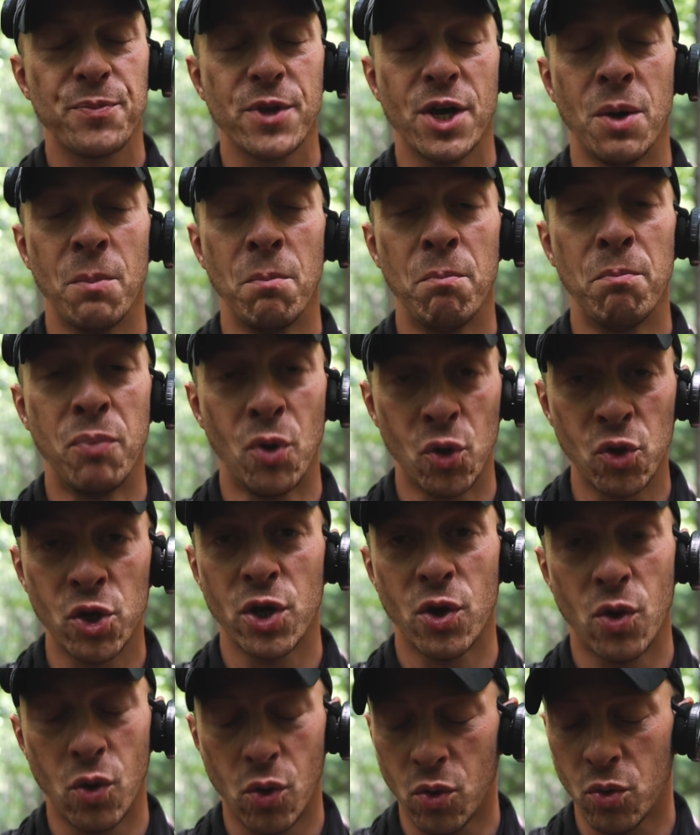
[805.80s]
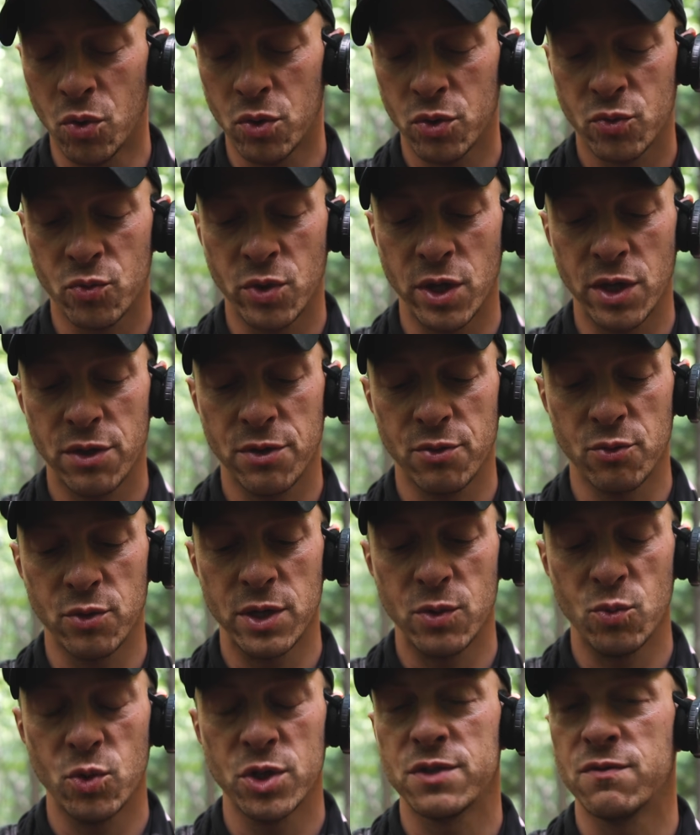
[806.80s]
a bullet hole right through
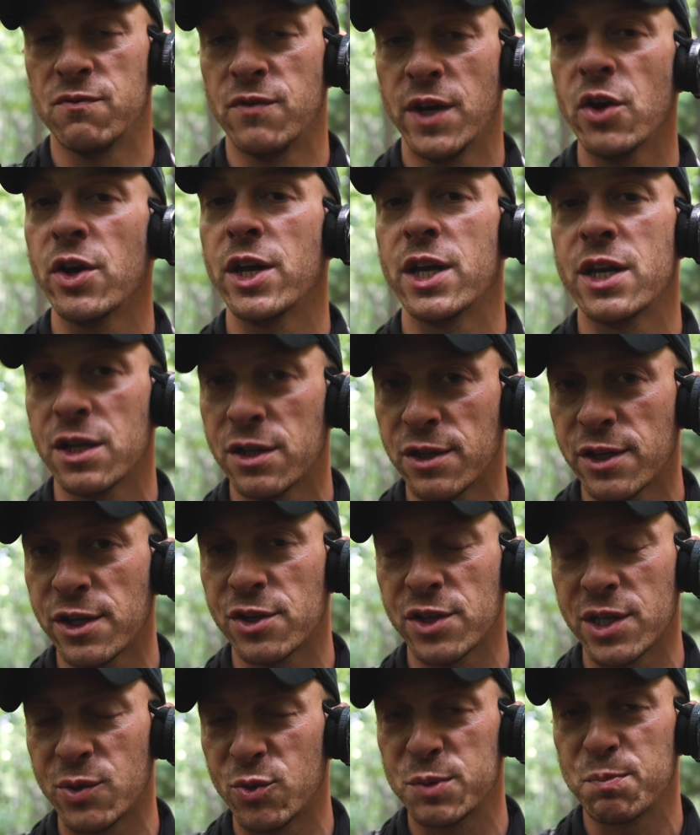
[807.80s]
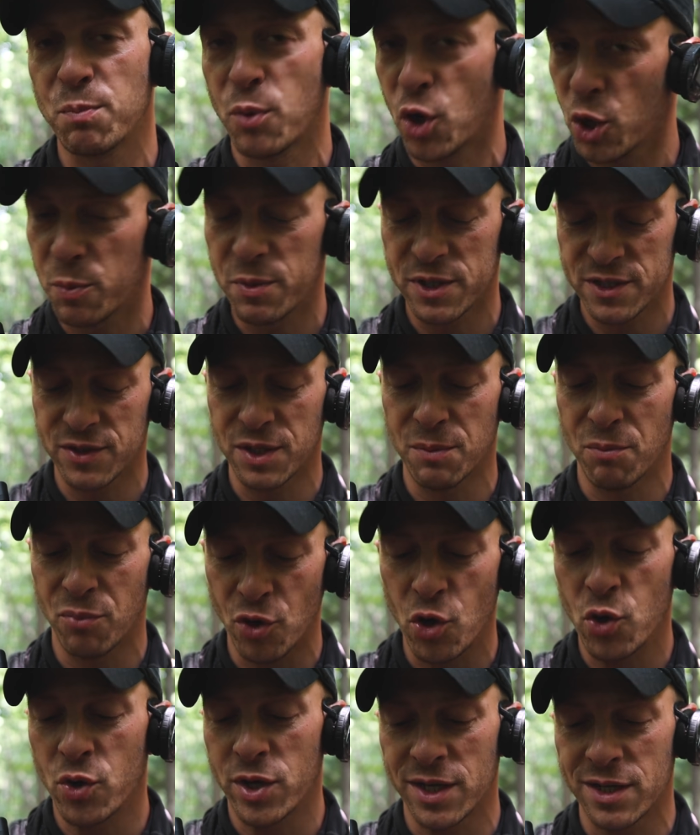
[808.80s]
it, which very clearly was purposely
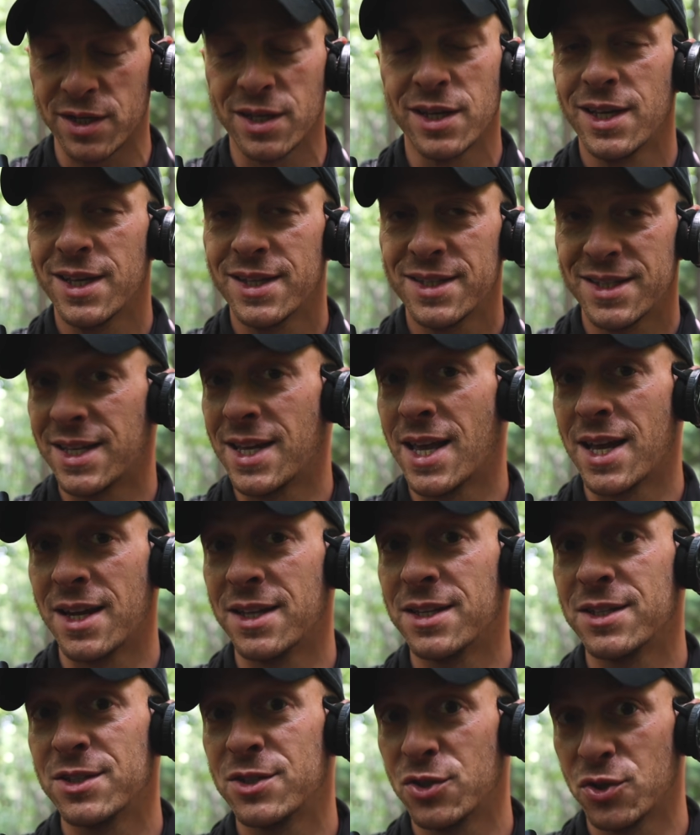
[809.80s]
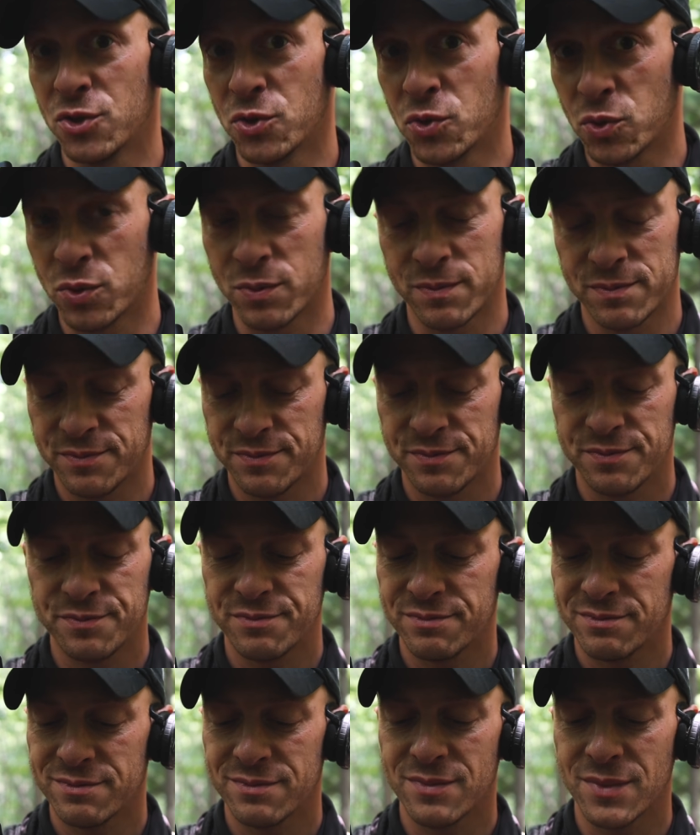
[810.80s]
broken to get into,
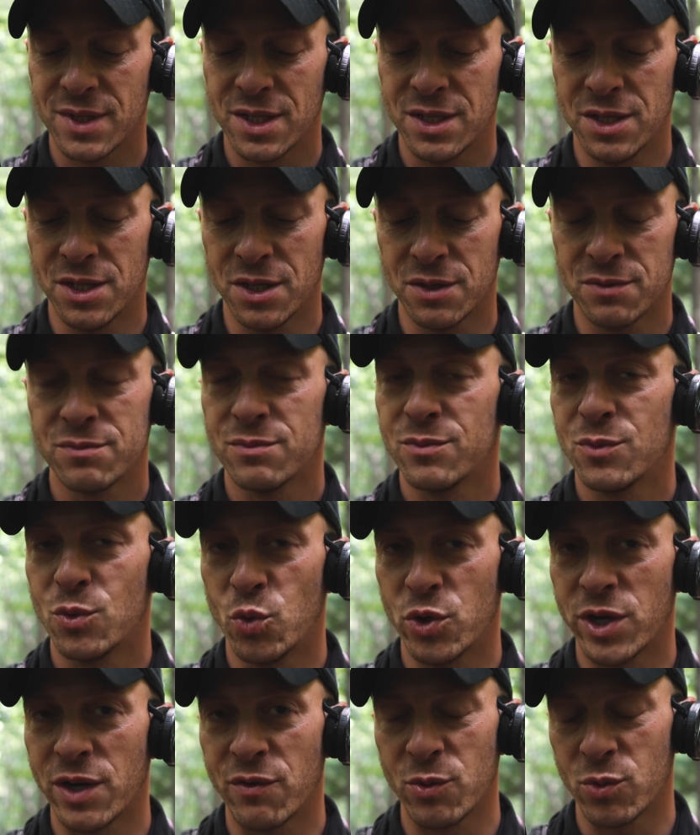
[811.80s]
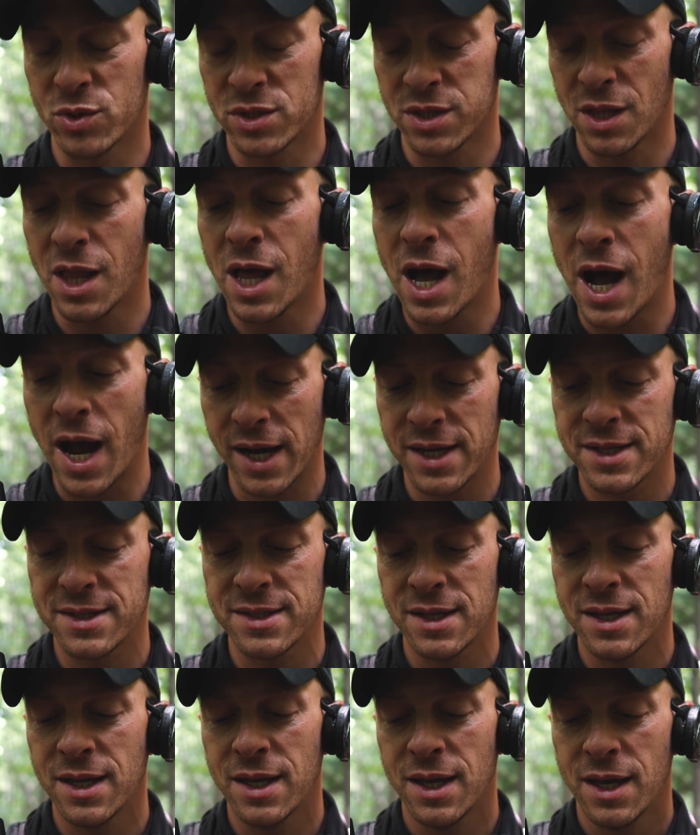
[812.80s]
you know, whatever was
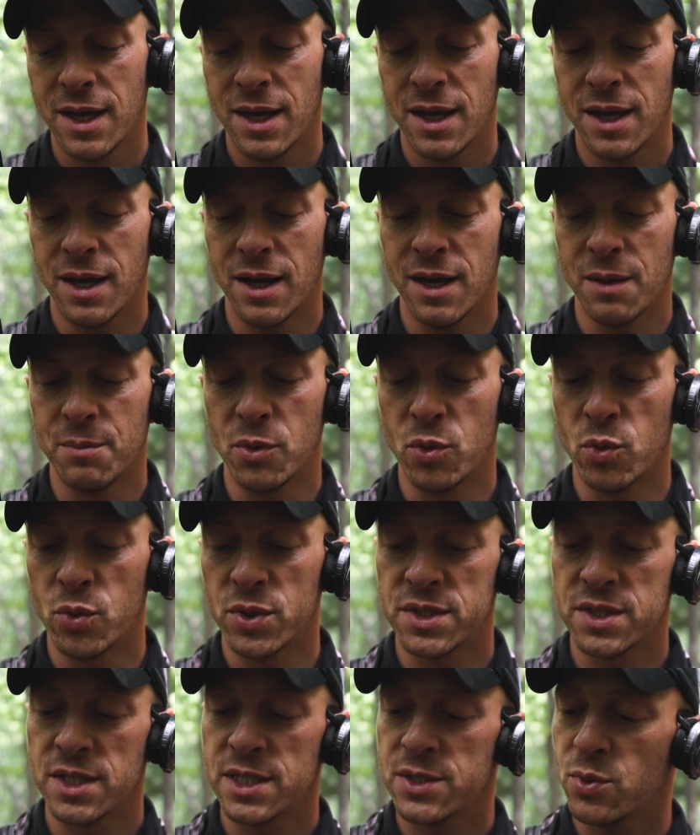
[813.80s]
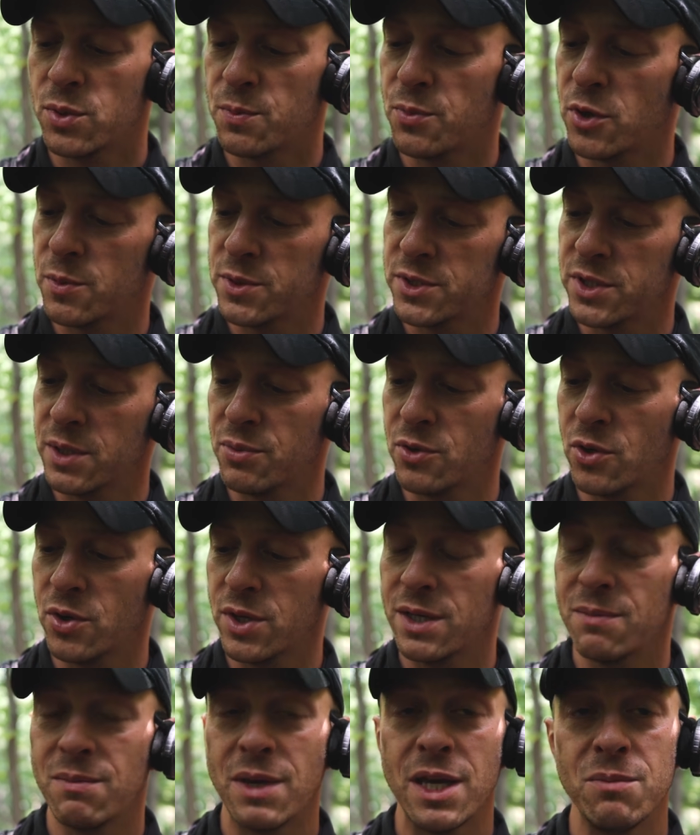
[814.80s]
locked. But was this one purposely
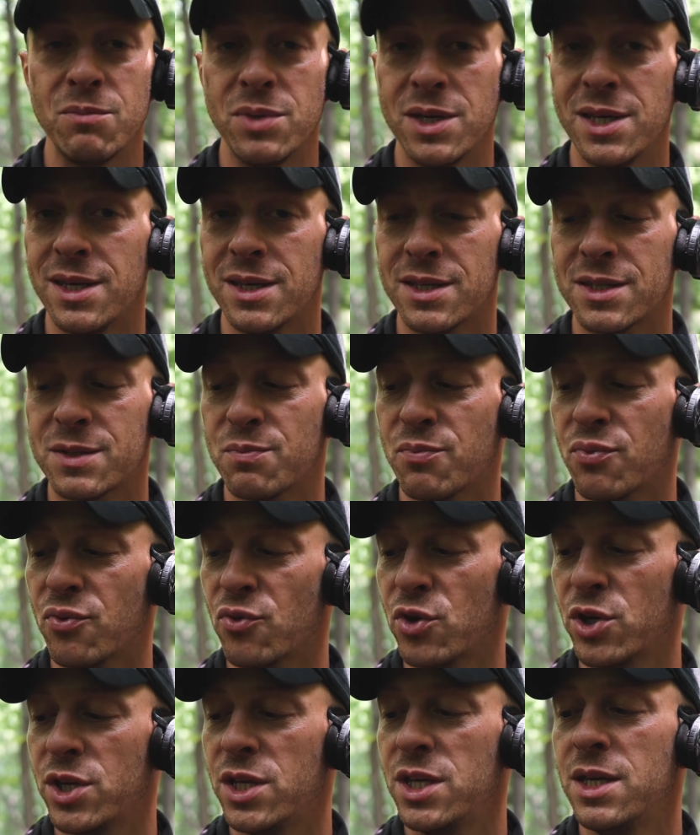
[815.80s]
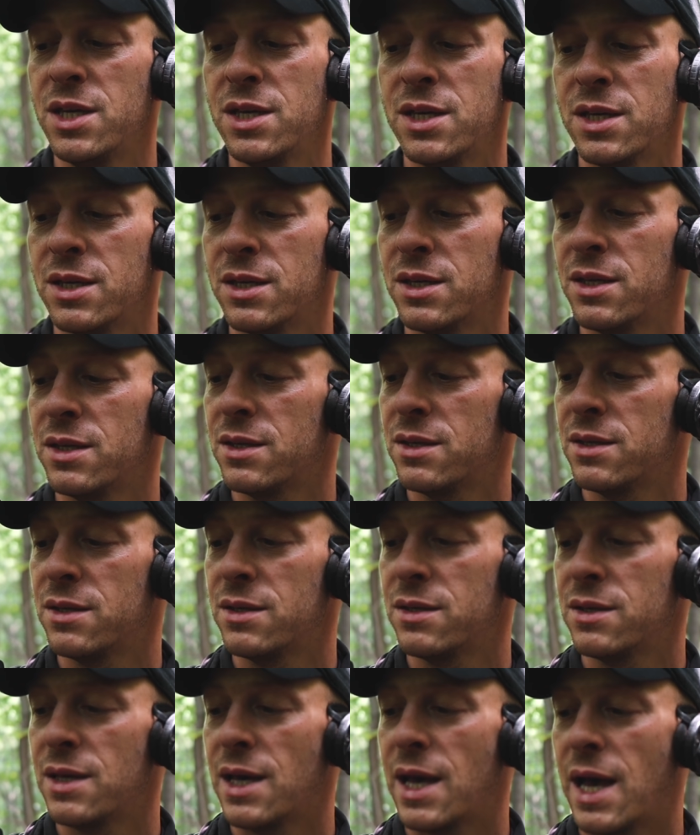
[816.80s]
broken? Maybe. It's pretty
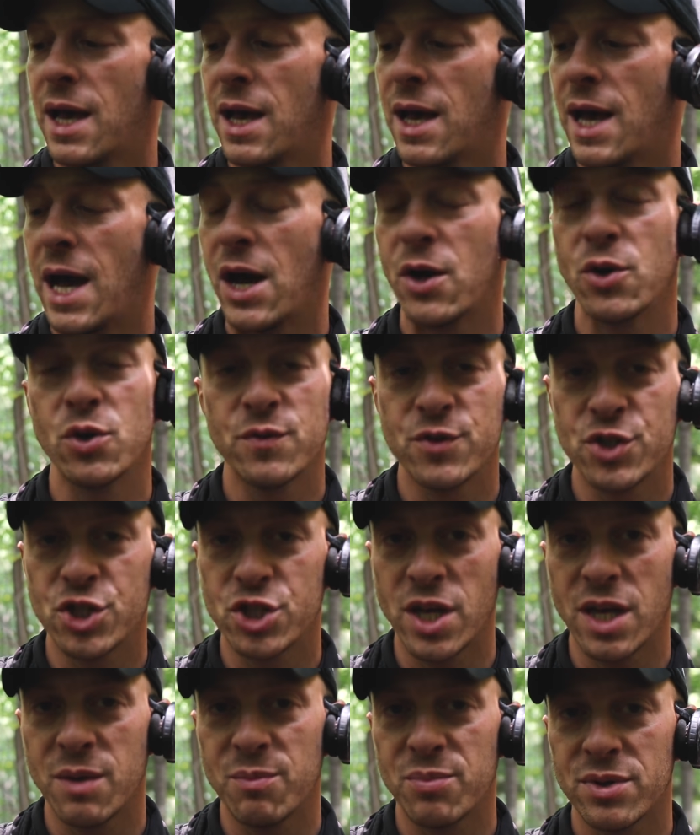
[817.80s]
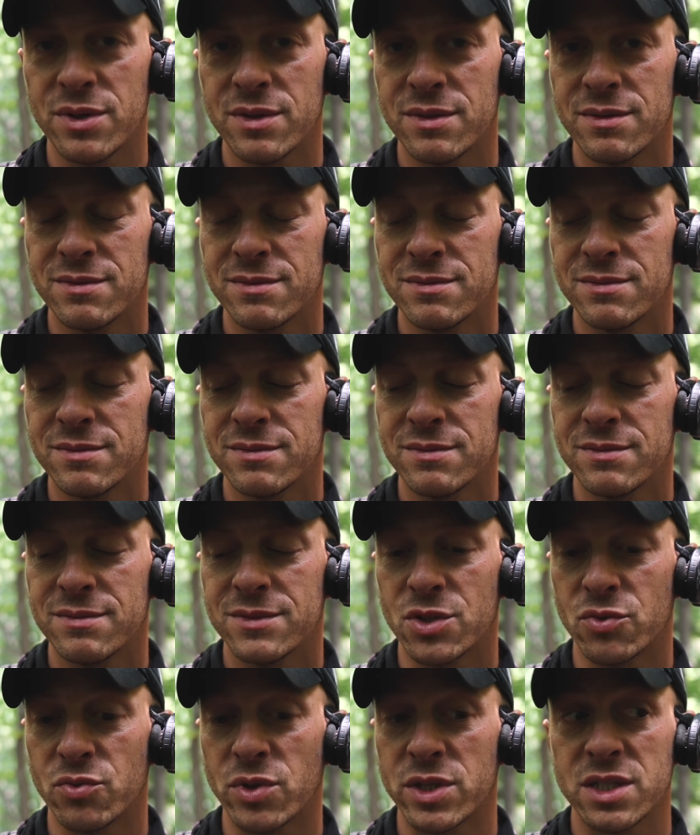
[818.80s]
out of shape.
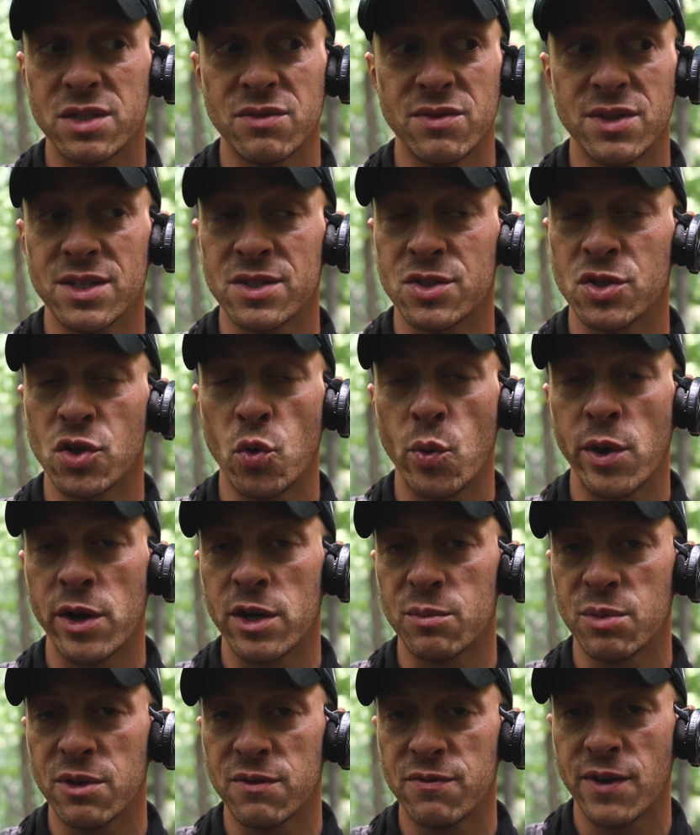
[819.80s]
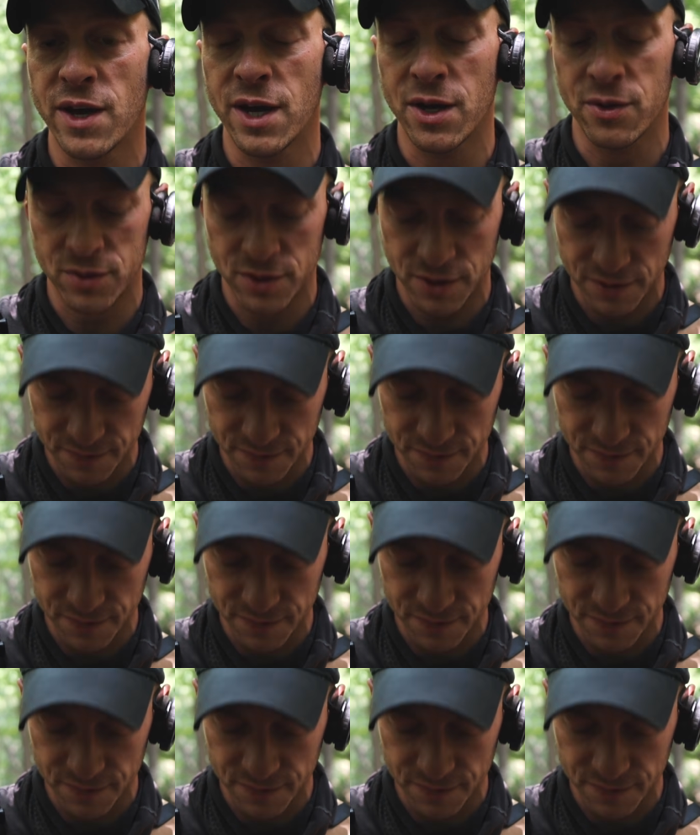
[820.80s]
The rest of it is nowhere to be found.